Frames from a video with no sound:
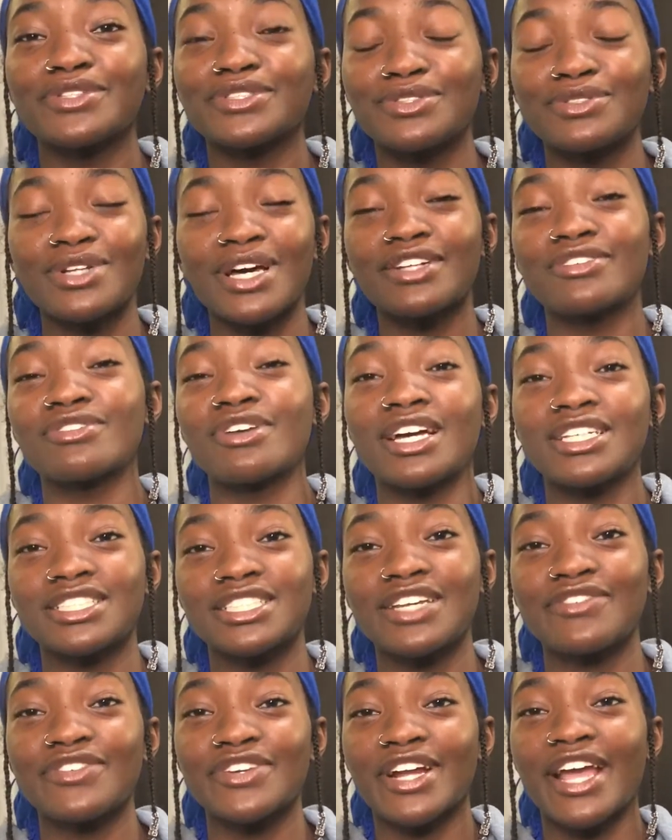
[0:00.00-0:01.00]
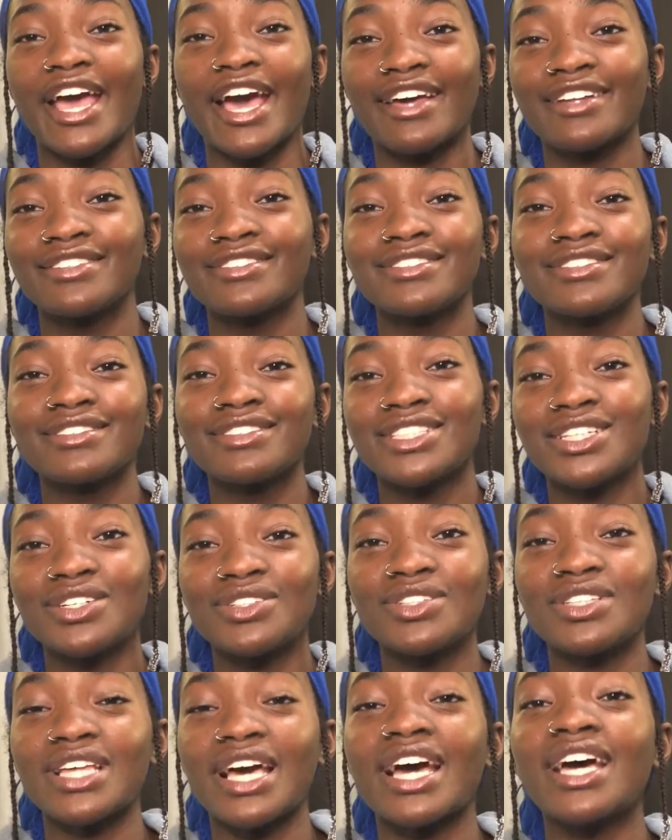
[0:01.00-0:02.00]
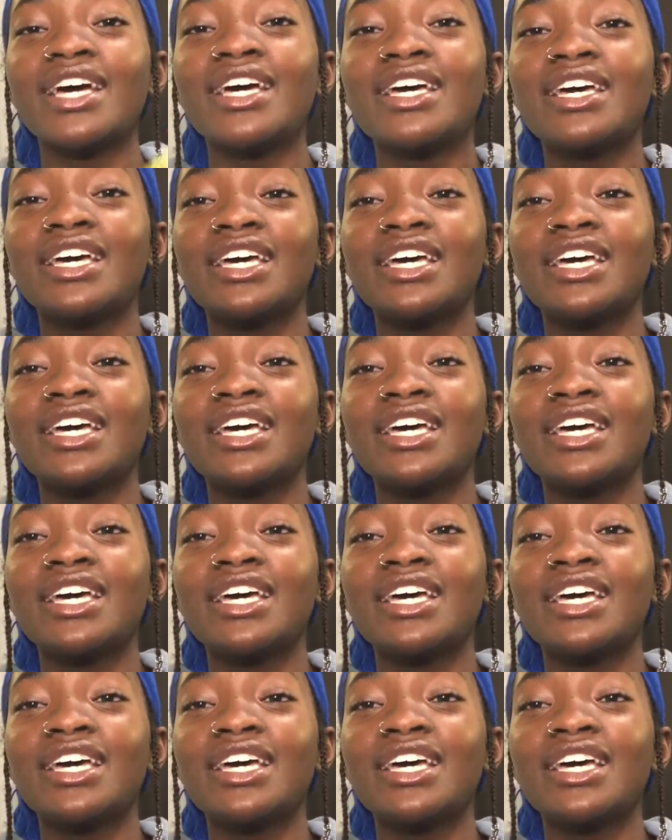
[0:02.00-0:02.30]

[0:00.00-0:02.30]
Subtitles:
Do not dry shave your cat. Don't do that.